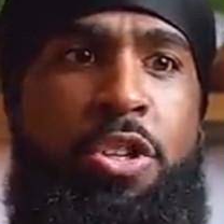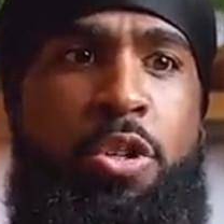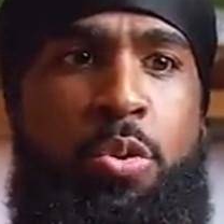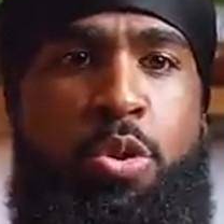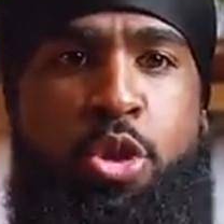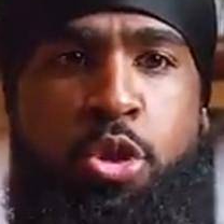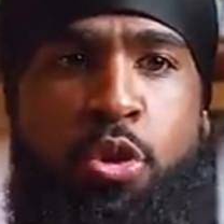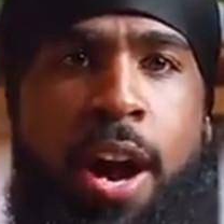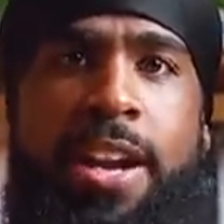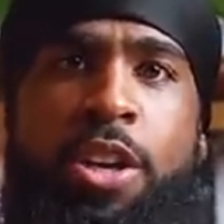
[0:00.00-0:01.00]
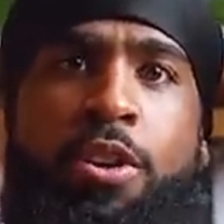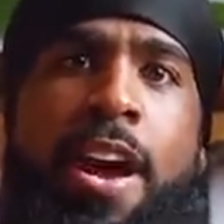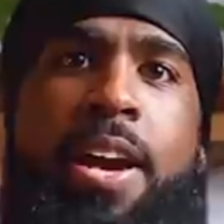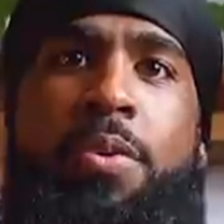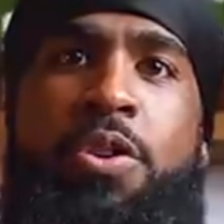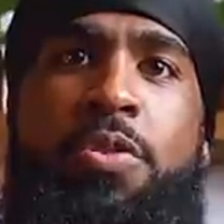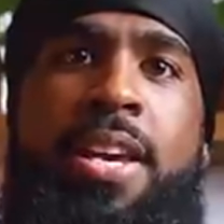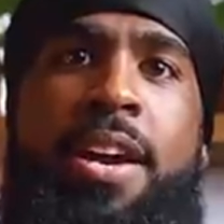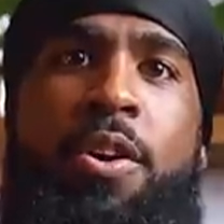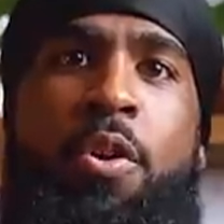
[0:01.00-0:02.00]
you try to crack when you
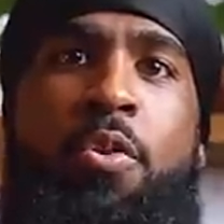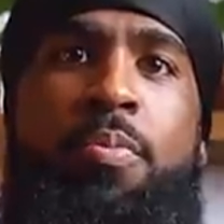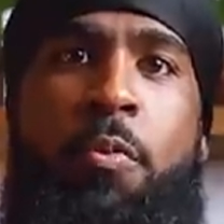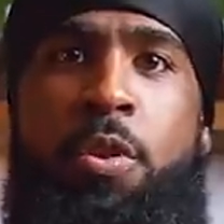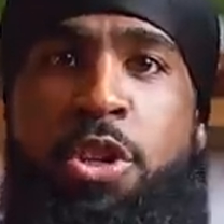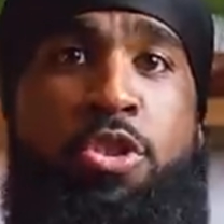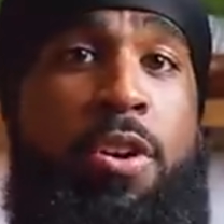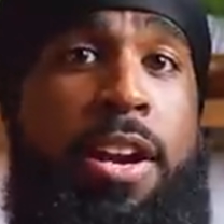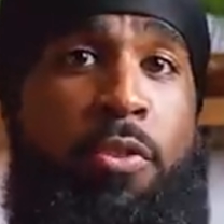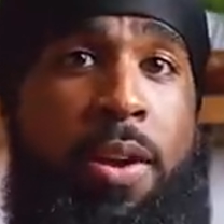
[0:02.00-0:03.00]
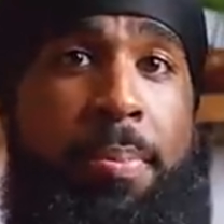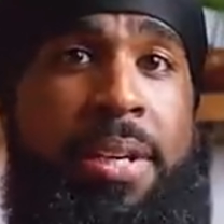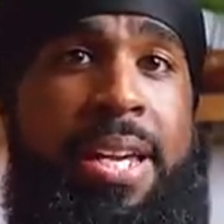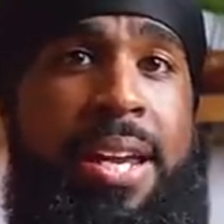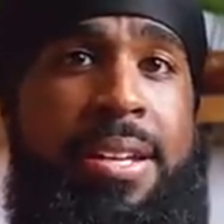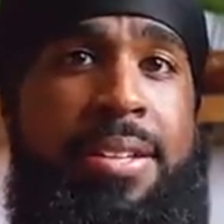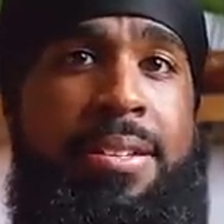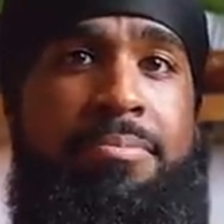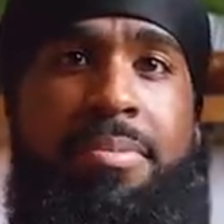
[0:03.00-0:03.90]
get home, when you try to replicate it,